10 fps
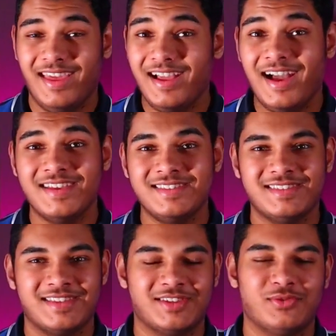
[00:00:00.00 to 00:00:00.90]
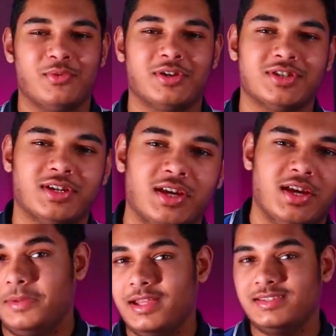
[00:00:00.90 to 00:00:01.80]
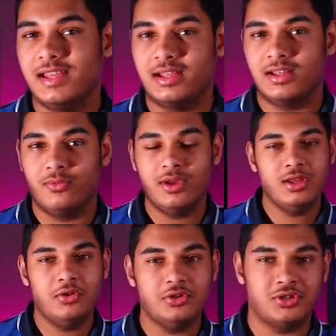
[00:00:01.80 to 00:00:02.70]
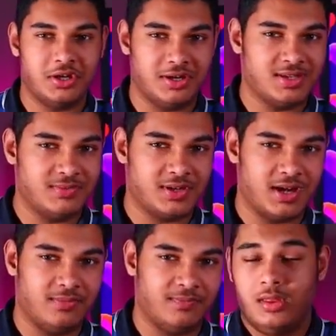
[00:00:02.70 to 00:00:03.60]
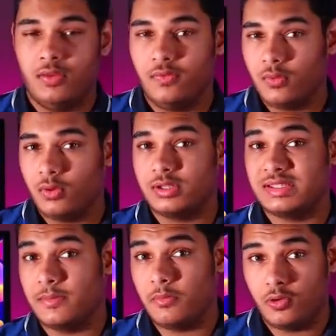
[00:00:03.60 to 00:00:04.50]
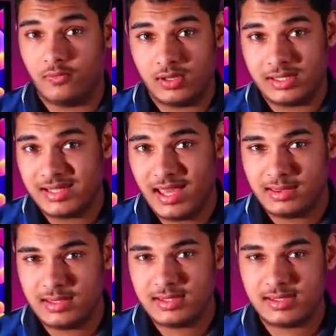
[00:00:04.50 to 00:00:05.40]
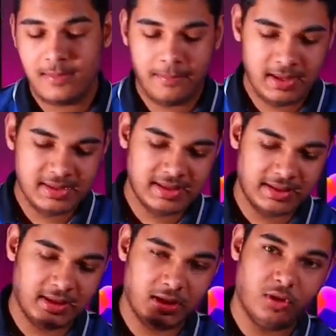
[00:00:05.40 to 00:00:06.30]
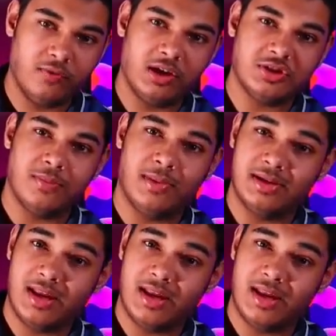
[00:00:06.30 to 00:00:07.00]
Hey guys, thanks for watching. Please like the video, share and subscribe. If you want to see more videos like this, please click the notification bell